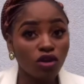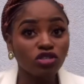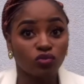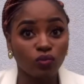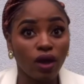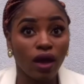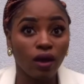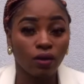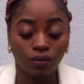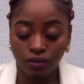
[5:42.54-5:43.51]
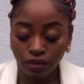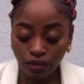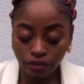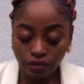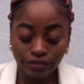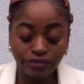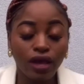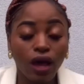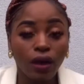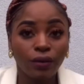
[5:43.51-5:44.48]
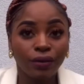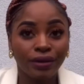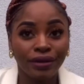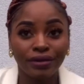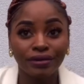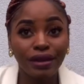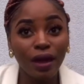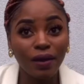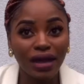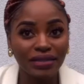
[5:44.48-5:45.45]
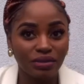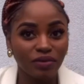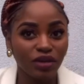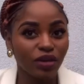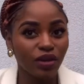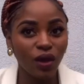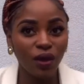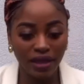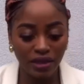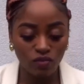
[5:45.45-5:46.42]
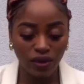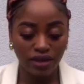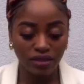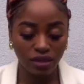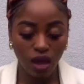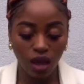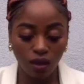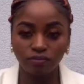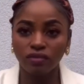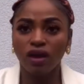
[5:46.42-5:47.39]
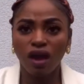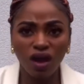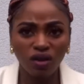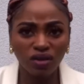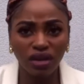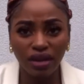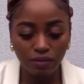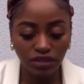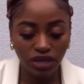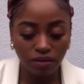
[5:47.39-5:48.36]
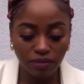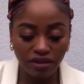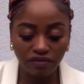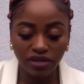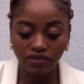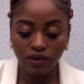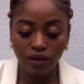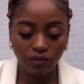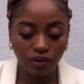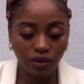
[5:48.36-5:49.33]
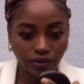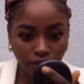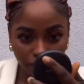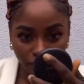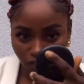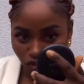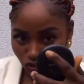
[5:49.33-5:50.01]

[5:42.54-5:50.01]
works well. So now, guys, I'm gonna go in with hold on, let me check my face very well. Let me